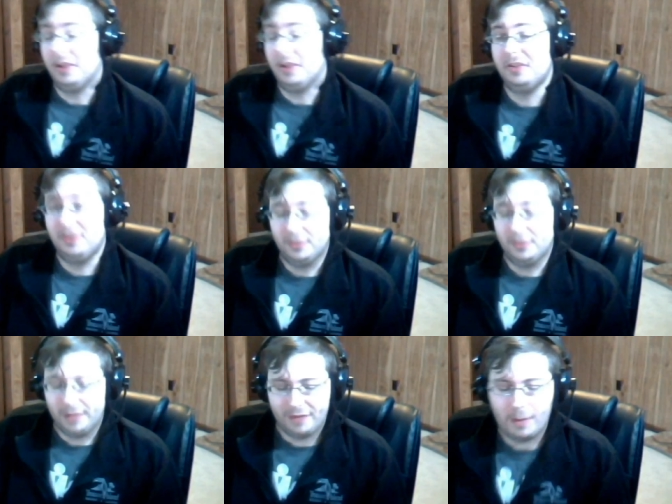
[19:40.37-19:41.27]
to do
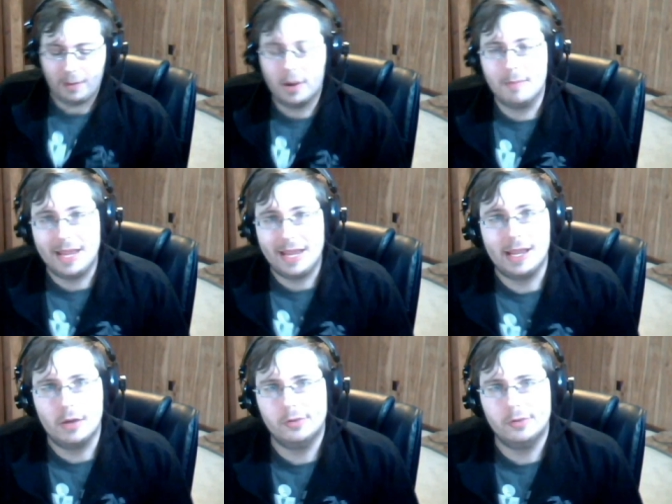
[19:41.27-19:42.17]
if I want to make a
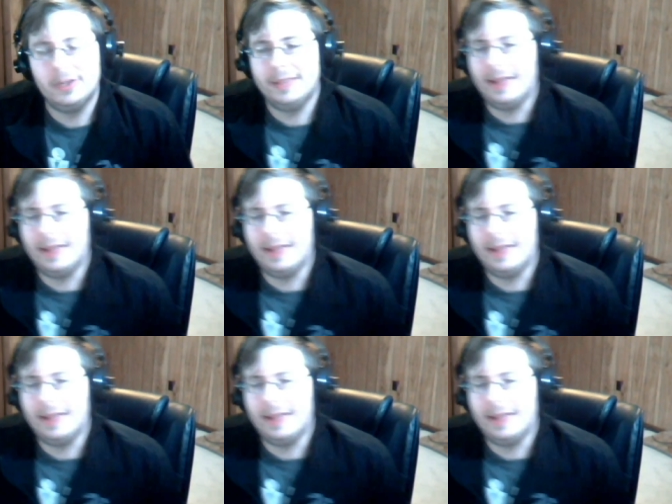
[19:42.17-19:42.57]
character like that.